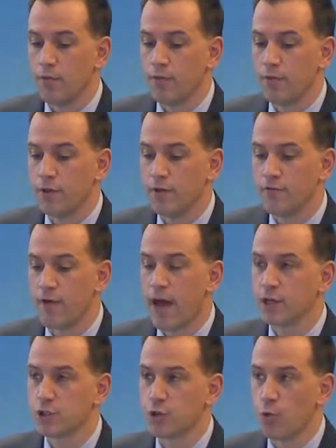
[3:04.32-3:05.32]
The
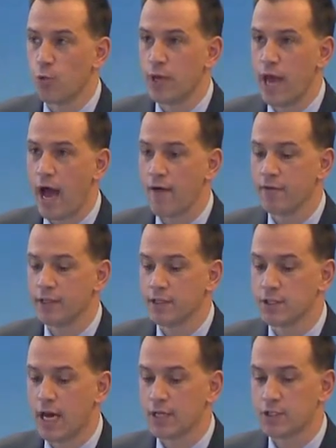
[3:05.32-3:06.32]
advantage that we have at
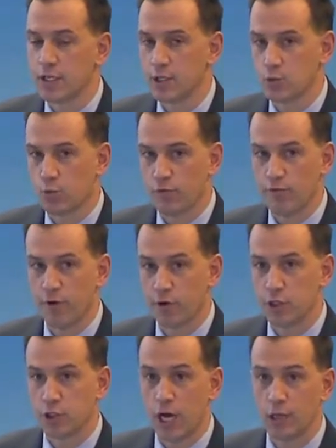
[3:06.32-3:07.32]
this asset is we're
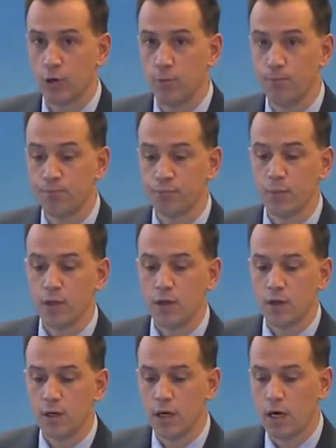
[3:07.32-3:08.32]
very shallow.
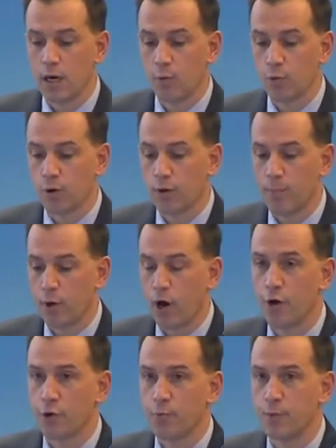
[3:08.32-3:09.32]
We're about
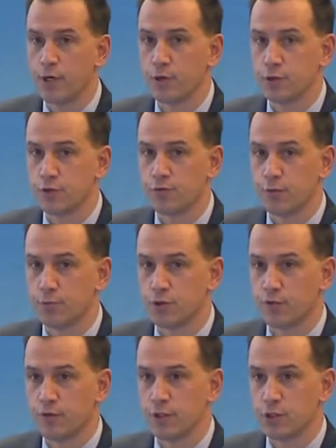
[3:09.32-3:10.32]
100 meters from
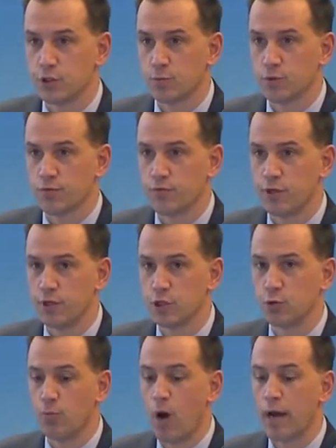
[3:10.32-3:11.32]
surface in terms of the
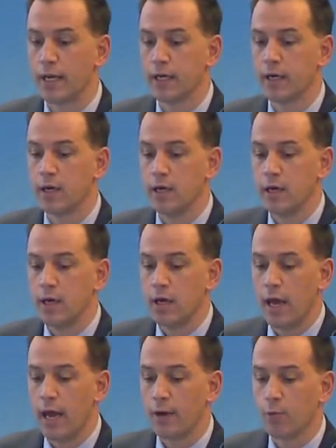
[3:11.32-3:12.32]
initial mining,
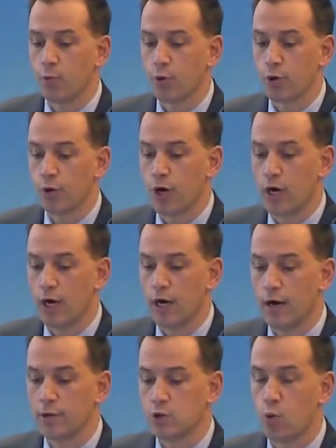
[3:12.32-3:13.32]
and
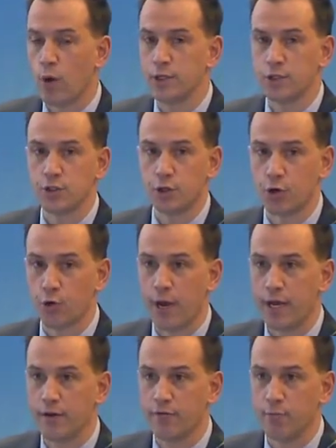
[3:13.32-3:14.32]
we're twice the
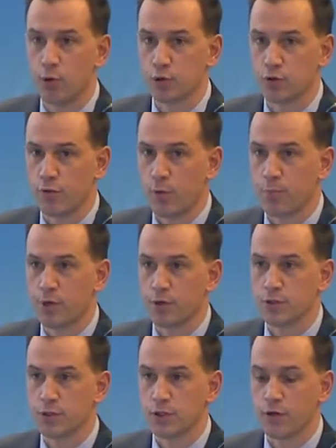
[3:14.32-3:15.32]
grade of most of our
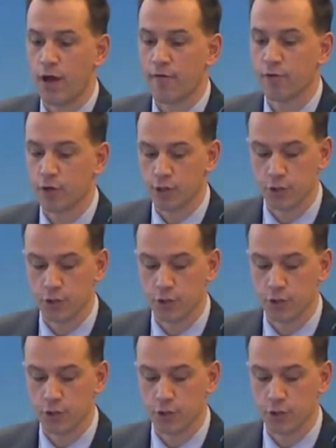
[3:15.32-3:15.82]
peers in South Africa.